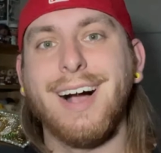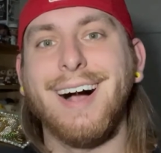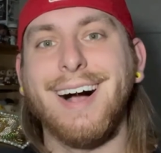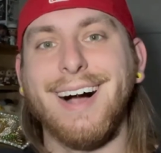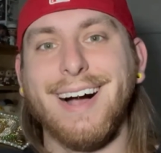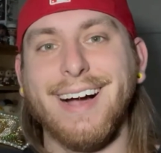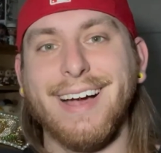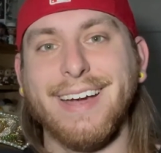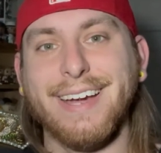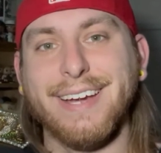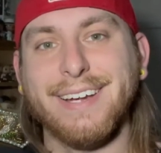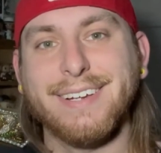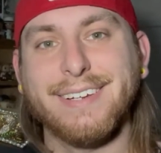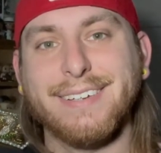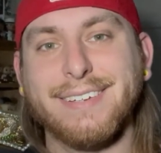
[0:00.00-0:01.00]
Hi.
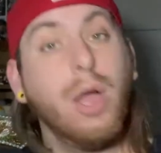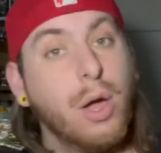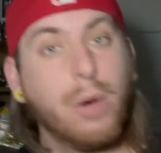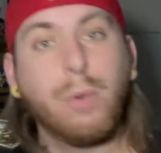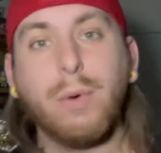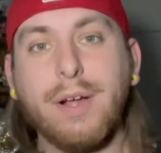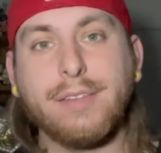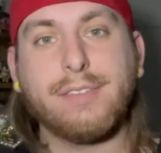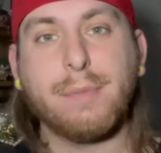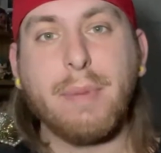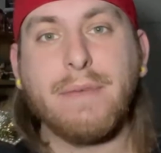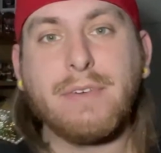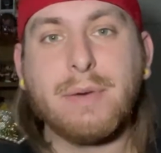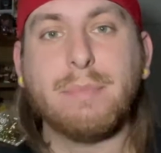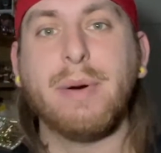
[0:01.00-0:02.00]
What's up,
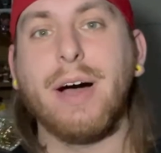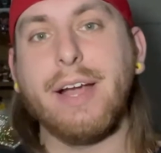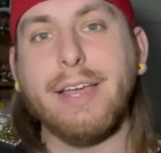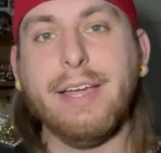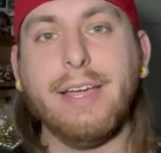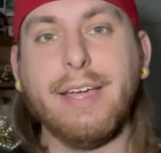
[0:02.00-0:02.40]
everybody?